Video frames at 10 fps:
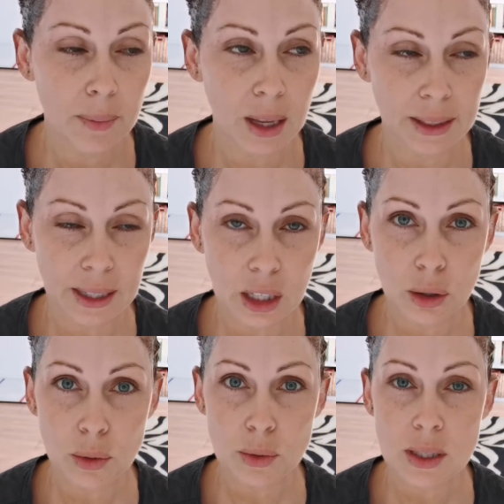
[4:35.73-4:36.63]
mainly
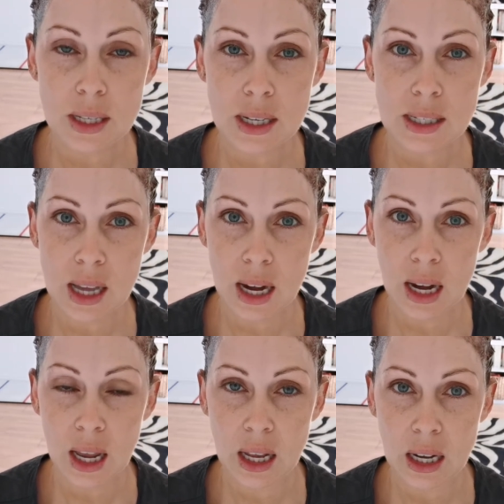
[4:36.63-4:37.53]
use
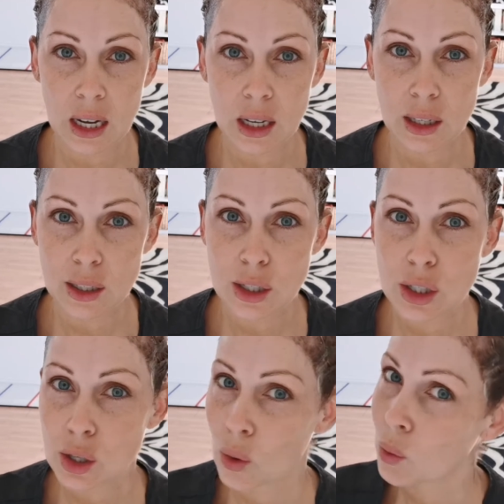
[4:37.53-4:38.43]
6NN.
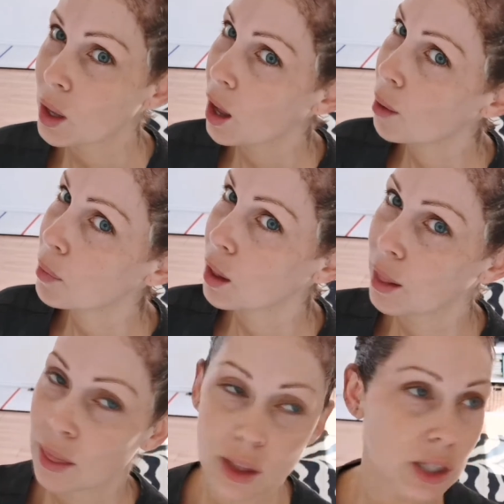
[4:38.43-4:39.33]
So yeah, I'm
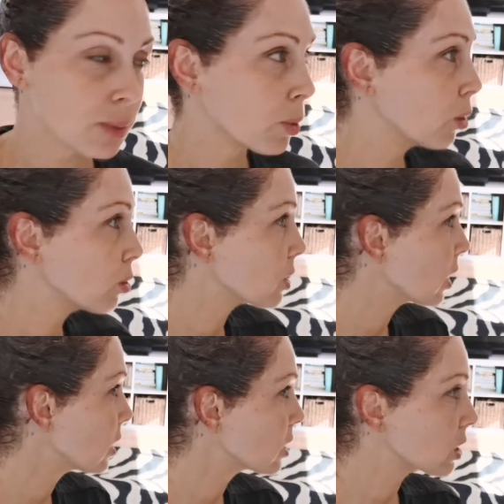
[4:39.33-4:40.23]
gonna let this
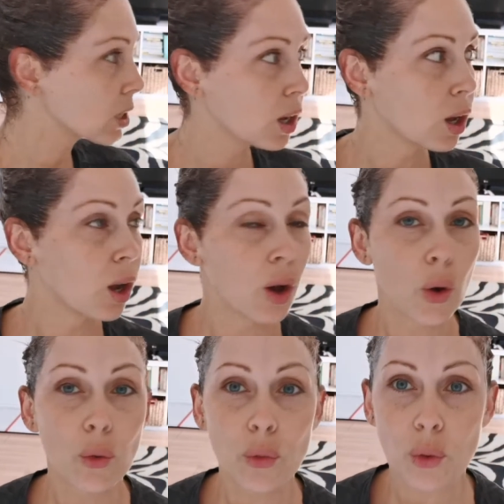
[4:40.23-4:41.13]
process
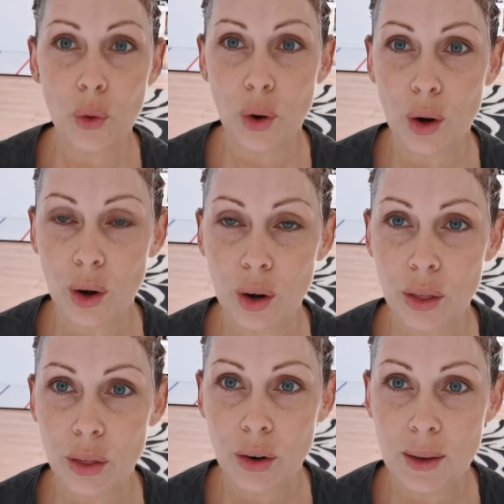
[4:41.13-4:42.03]
for
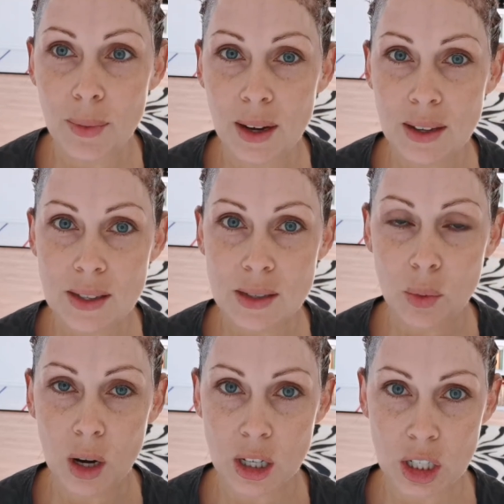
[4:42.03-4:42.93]
30 minutes,
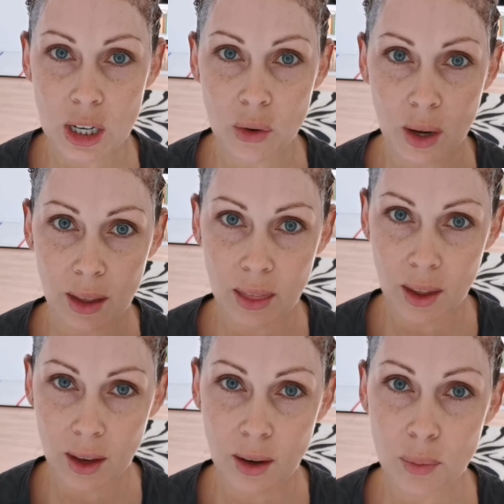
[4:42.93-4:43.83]
wash it out, and
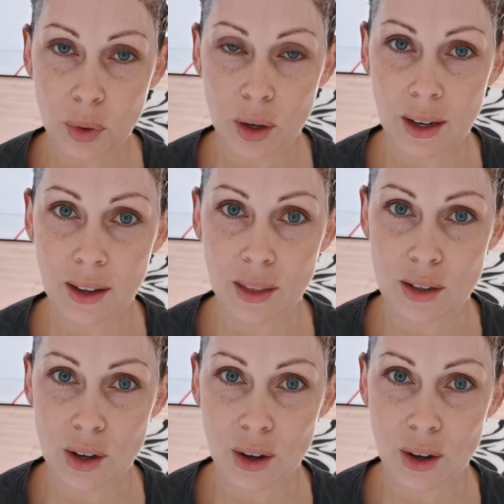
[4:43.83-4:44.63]
then put in the